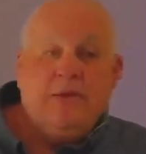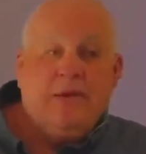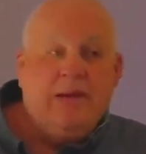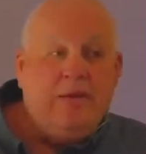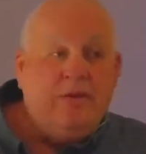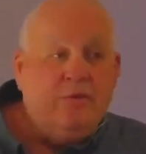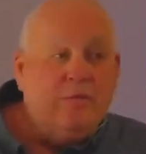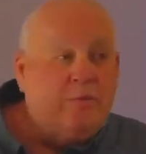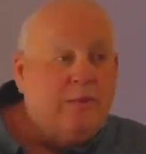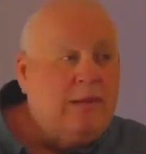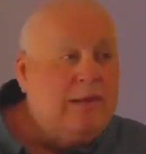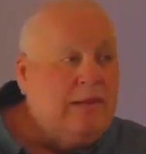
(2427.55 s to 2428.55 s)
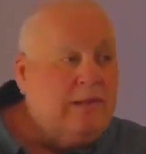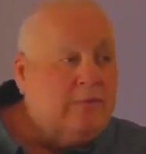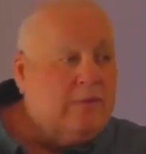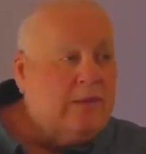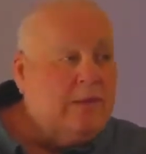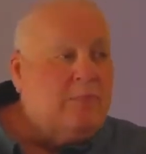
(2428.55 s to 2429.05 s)
and you really,
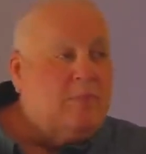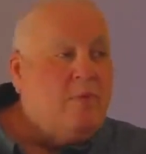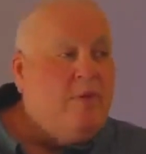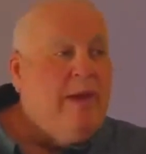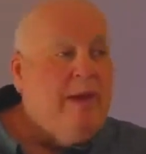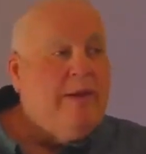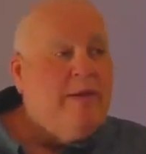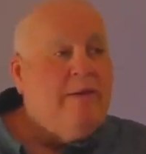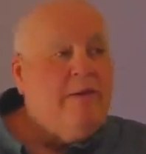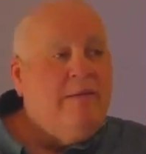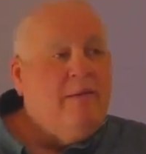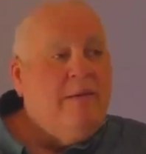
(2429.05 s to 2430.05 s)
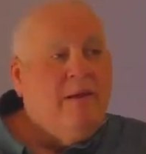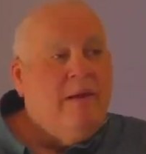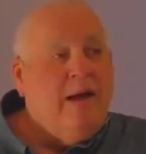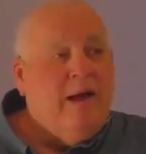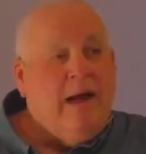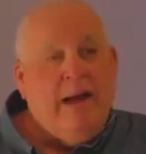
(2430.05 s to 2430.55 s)
really pray it,
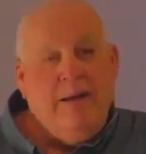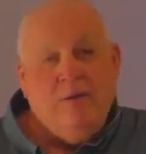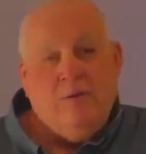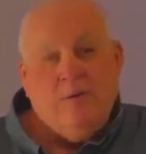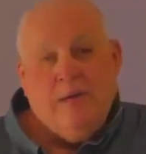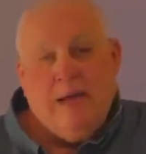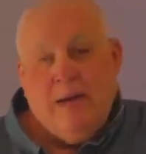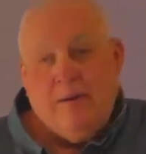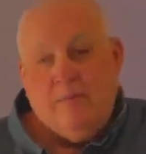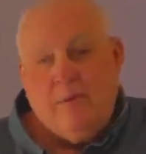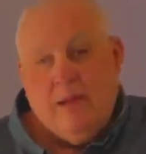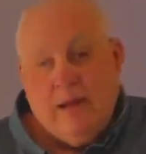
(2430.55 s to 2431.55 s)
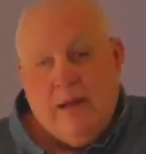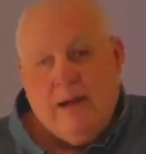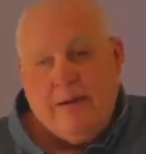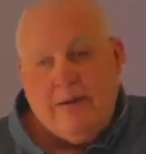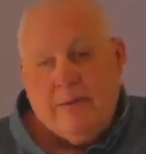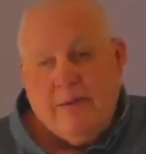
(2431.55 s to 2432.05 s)
I know God will
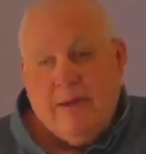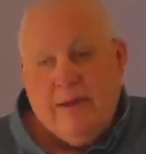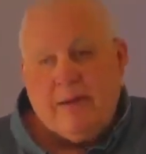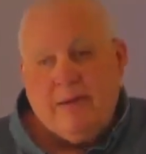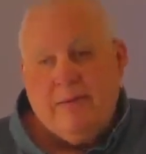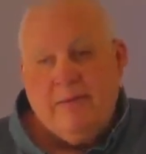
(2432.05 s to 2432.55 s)
honor that,